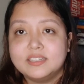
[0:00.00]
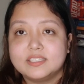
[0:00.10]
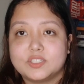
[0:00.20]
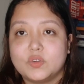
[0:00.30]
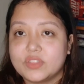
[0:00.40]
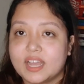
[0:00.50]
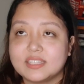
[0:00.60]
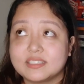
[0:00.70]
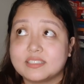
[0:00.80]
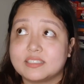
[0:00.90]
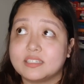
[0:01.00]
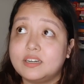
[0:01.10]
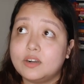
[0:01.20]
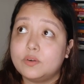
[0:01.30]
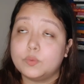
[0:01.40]
So that's
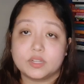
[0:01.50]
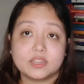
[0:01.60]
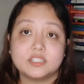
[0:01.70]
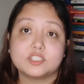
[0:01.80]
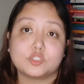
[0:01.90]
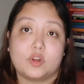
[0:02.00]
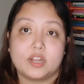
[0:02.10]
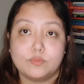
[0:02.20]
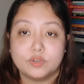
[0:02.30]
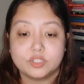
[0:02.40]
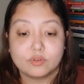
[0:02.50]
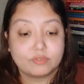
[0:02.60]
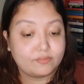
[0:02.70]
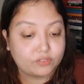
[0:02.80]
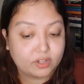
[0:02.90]
what the story would
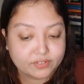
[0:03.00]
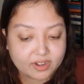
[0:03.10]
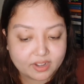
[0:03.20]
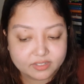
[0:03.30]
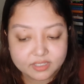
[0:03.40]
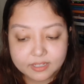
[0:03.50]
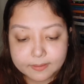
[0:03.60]
revolve around.